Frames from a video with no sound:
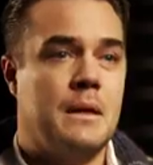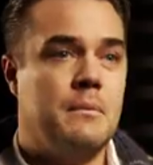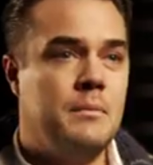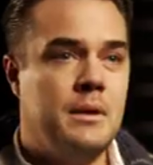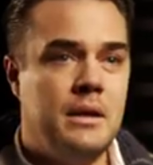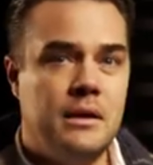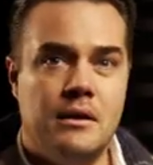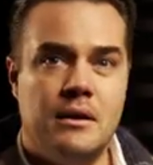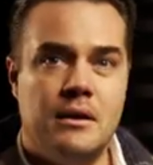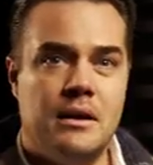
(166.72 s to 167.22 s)

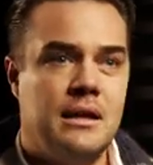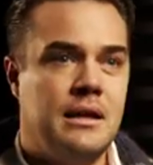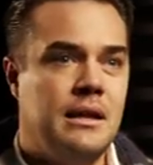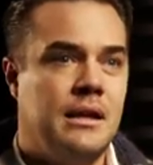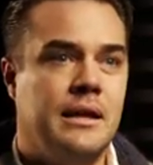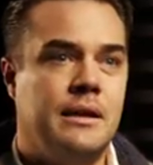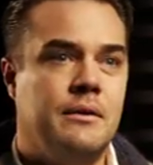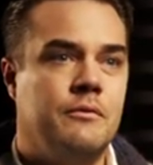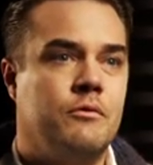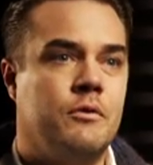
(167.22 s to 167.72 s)
Me,
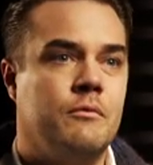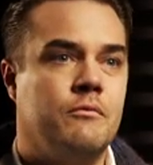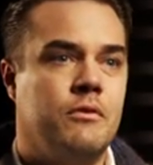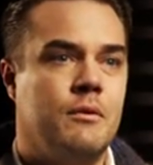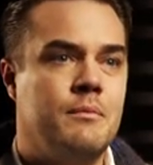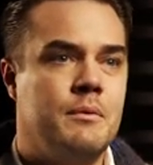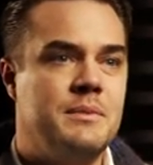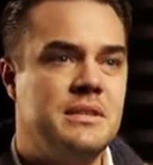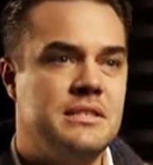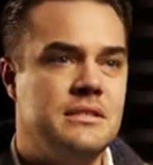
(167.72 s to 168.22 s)
like fr
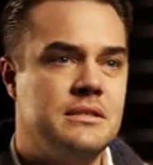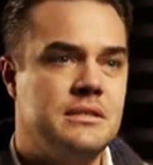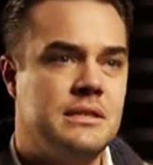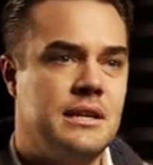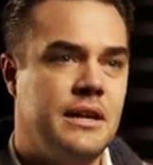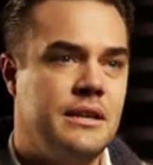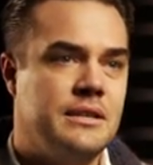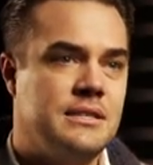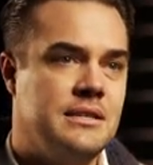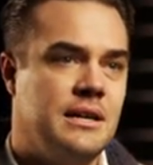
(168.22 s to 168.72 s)
from a business
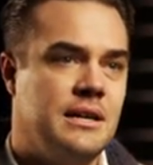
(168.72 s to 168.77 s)
kind of